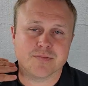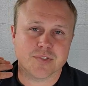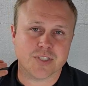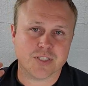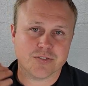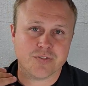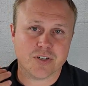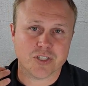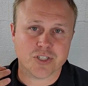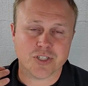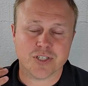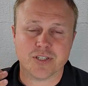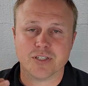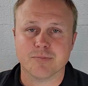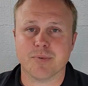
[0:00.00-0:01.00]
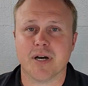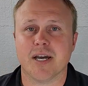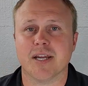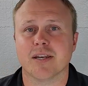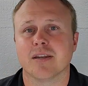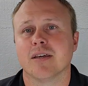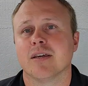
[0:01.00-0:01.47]
dysfunction in the
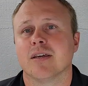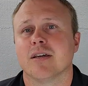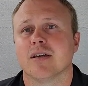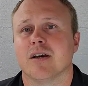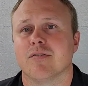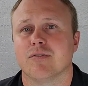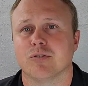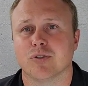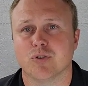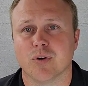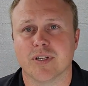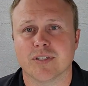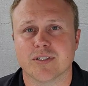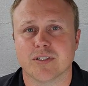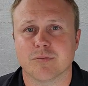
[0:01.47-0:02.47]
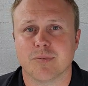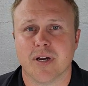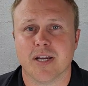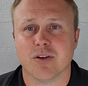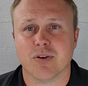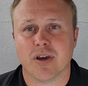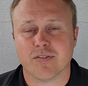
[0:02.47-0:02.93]
spine, of those joints in the
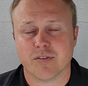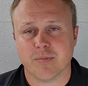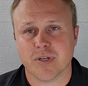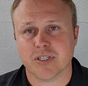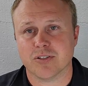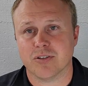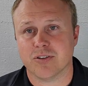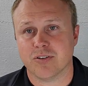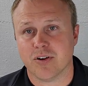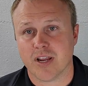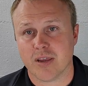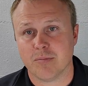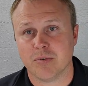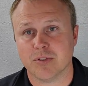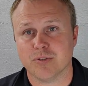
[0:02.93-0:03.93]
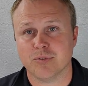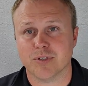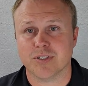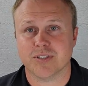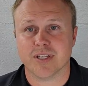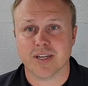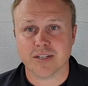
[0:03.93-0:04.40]
spine, you have to make sure that they're able to
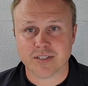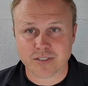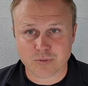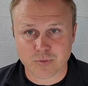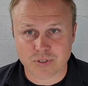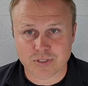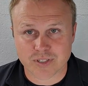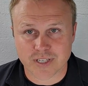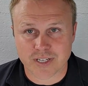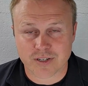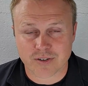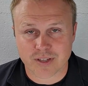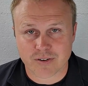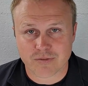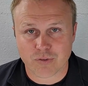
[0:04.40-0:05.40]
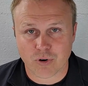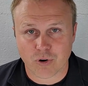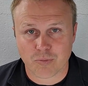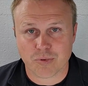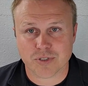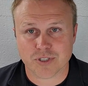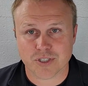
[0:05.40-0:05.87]
extend, because once they get into that
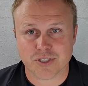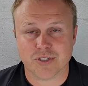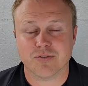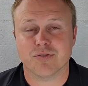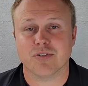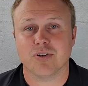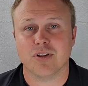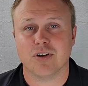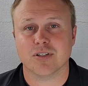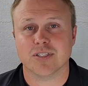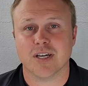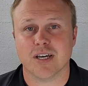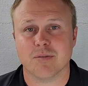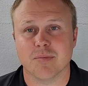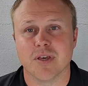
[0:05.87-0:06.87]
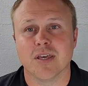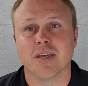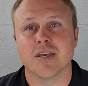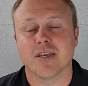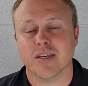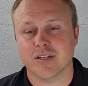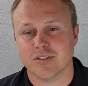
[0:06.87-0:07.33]
forward position for a long time,
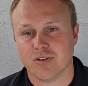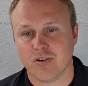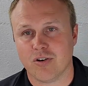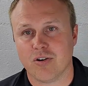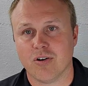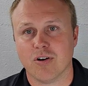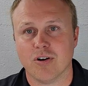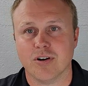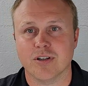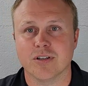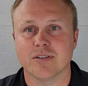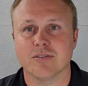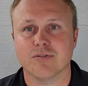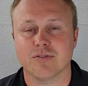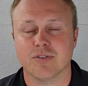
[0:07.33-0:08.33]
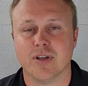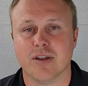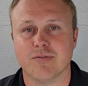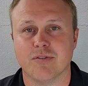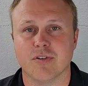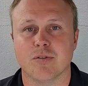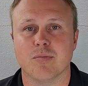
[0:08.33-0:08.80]
it's hard for
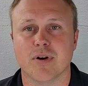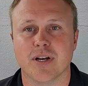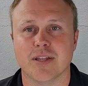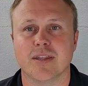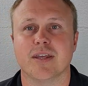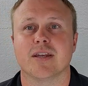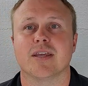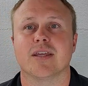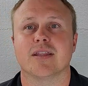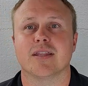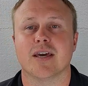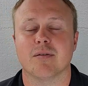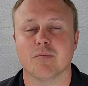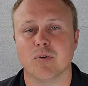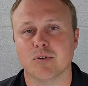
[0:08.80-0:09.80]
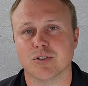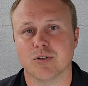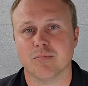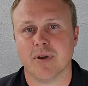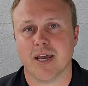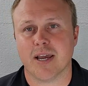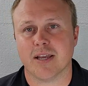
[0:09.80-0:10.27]
that vertebrae to then get that motion
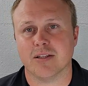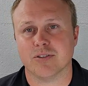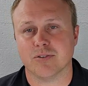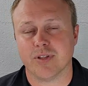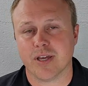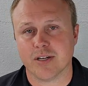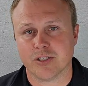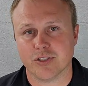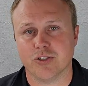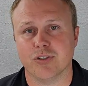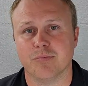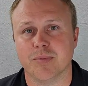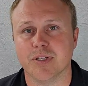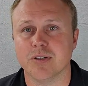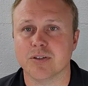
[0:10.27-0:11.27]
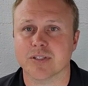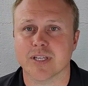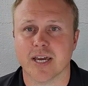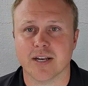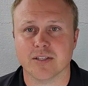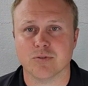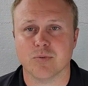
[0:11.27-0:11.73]
back. And so that should be looked
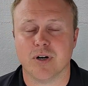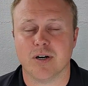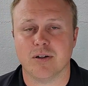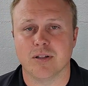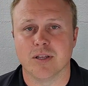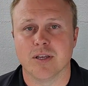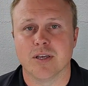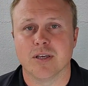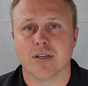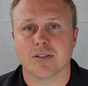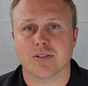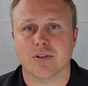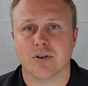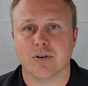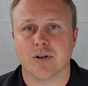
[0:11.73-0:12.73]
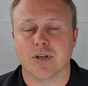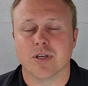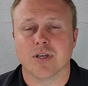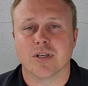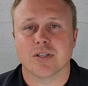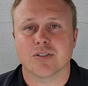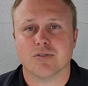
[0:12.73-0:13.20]
at as well. So
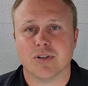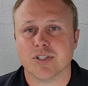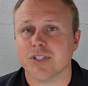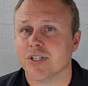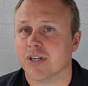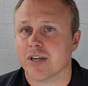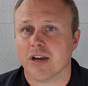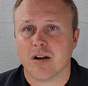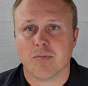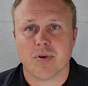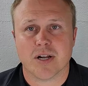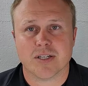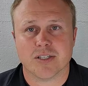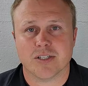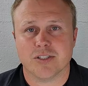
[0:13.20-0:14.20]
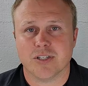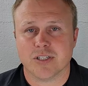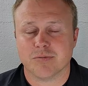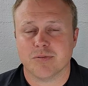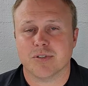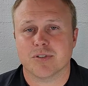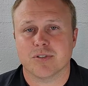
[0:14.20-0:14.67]
stretching and chiropractic
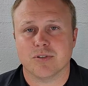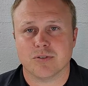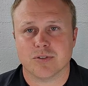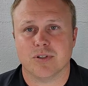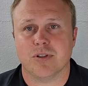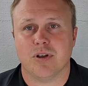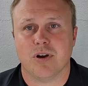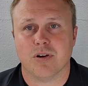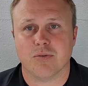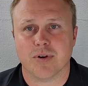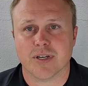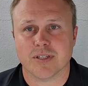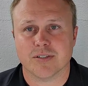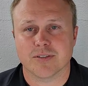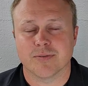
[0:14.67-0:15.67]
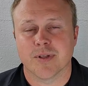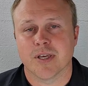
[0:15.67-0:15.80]
adjustments goes a long ways.